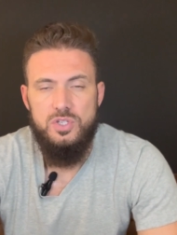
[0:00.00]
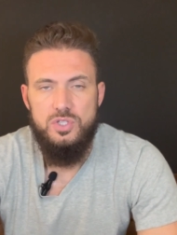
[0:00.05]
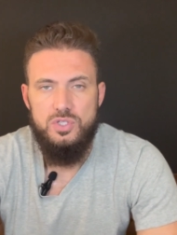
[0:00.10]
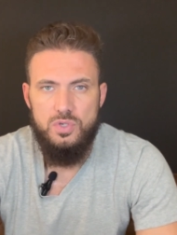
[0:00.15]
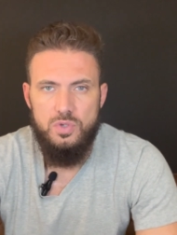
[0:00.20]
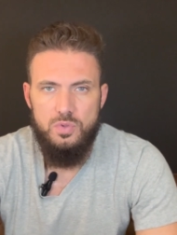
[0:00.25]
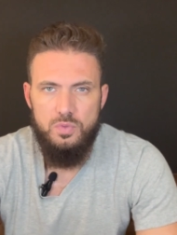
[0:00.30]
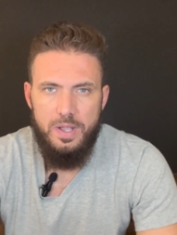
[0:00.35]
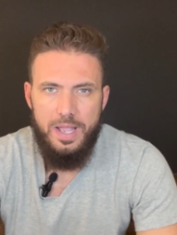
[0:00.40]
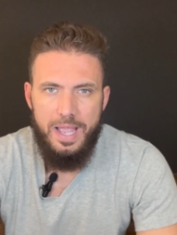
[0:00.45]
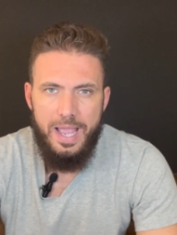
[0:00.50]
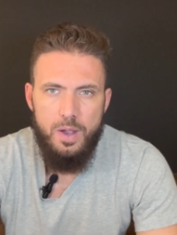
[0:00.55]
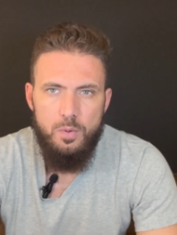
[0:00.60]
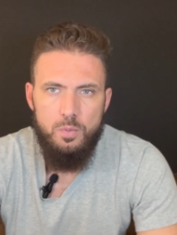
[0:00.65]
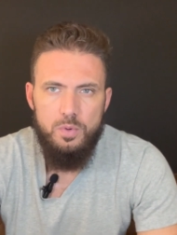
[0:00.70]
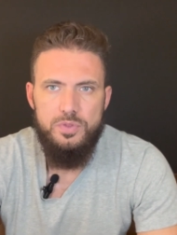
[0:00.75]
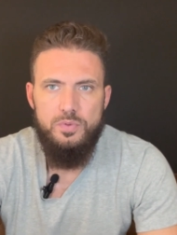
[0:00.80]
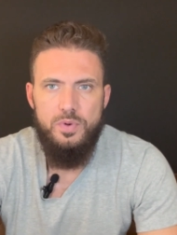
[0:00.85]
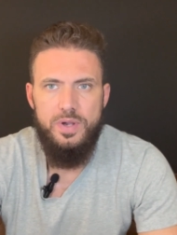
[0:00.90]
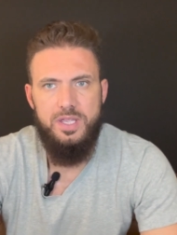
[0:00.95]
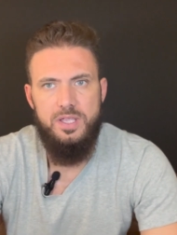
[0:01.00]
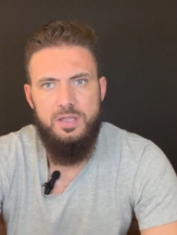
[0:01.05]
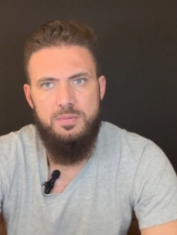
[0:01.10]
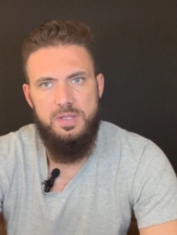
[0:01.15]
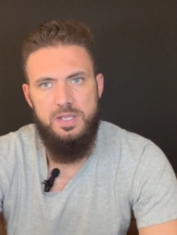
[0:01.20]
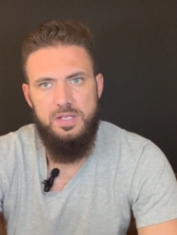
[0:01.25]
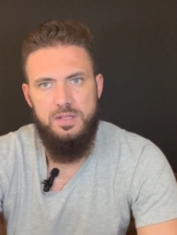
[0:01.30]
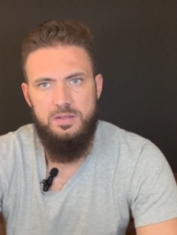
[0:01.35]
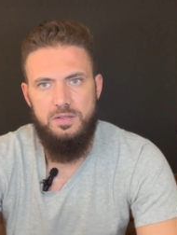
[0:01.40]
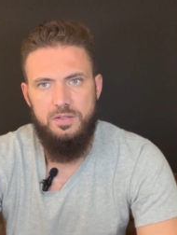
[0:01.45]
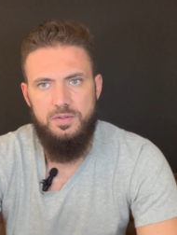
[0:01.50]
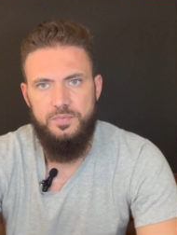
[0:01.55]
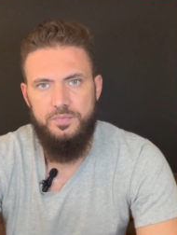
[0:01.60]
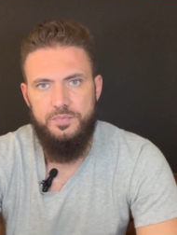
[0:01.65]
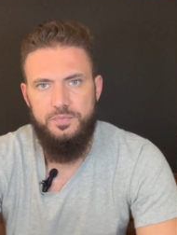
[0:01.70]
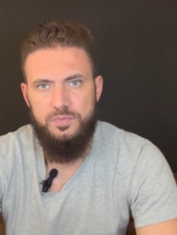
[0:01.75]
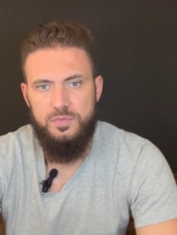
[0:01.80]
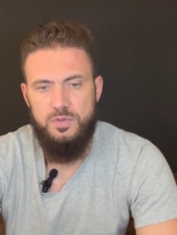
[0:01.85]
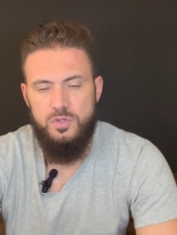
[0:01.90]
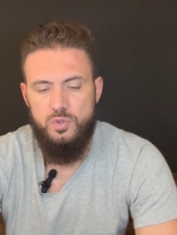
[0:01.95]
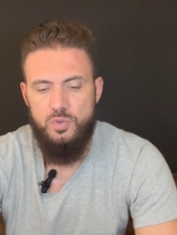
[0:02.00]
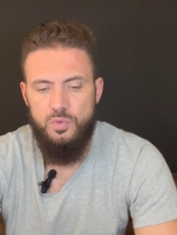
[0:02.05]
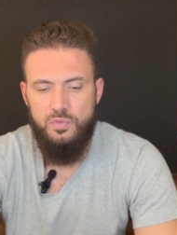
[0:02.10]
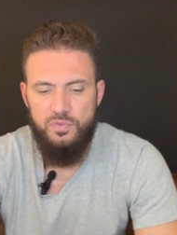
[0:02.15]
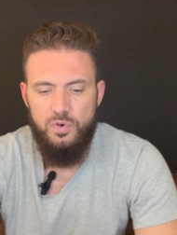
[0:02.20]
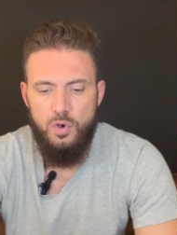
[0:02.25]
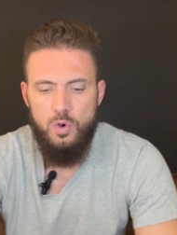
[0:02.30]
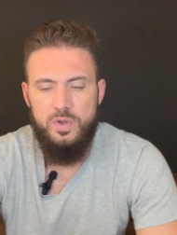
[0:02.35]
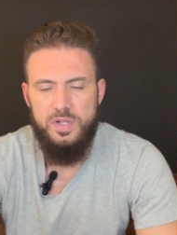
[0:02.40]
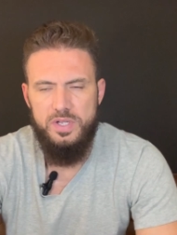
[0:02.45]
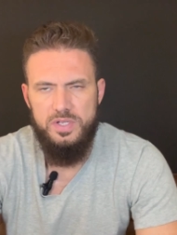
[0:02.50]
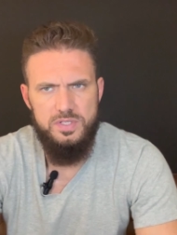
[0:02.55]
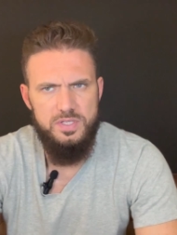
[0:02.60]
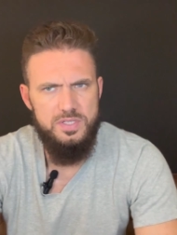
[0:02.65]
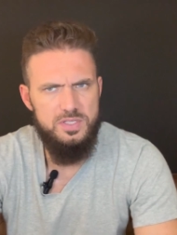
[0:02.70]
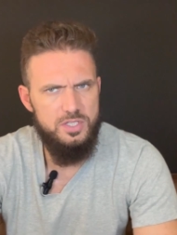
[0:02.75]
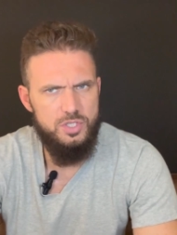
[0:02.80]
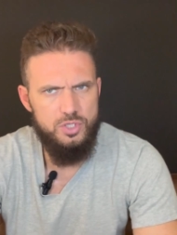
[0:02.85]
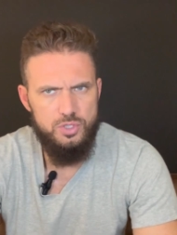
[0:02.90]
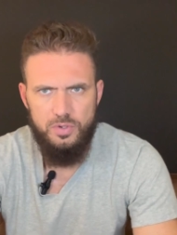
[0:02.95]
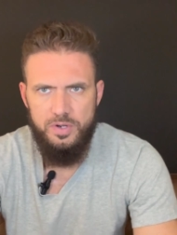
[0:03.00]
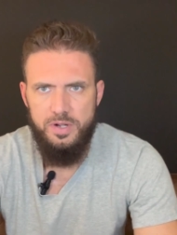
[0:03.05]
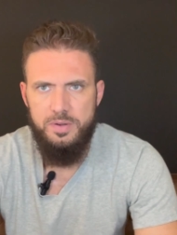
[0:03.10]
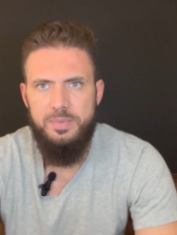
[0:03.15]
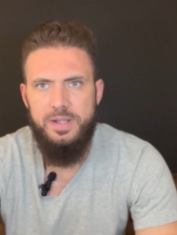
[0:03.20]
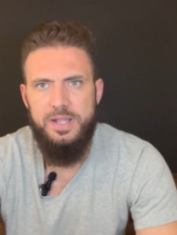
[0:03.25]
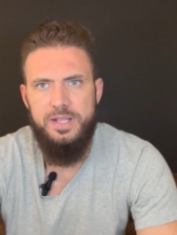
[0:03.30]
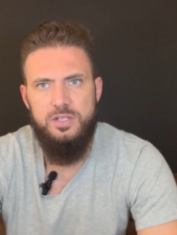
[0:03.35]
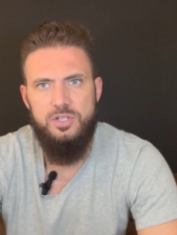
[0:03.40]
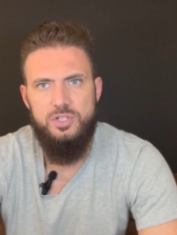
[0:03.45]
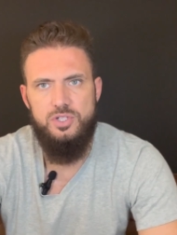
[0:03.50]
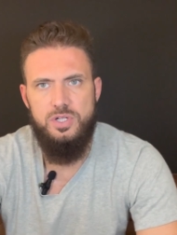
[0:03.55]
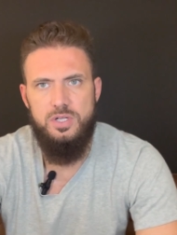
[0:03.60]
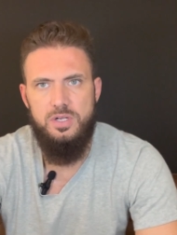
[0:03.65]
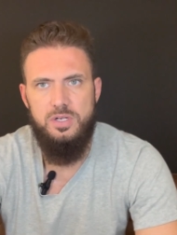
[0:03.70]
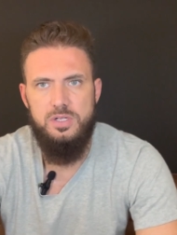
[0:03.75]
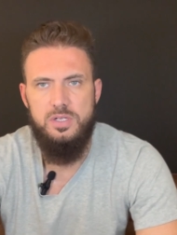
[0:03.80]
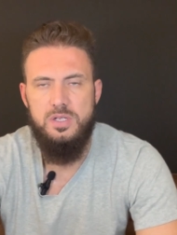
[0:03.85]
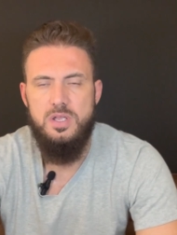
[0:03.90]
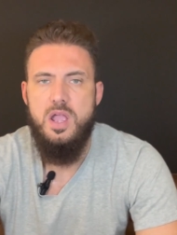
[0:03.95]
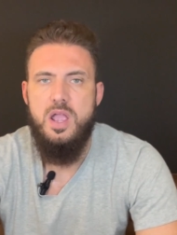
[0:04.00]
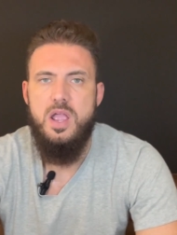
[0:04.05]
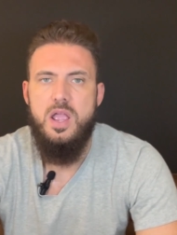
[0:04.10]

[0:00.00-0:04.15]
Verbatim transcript: So I would recommend to focus. It's a short in mind, inshallah.